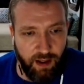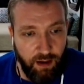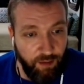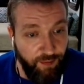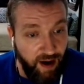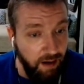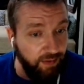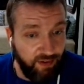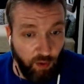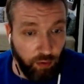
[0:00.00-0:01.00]
Venom
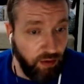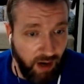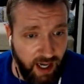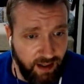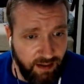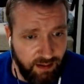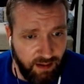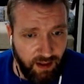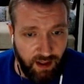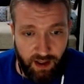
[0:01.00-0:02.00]
sold great
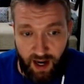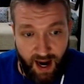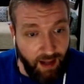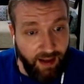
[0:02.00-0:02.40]
and yeah.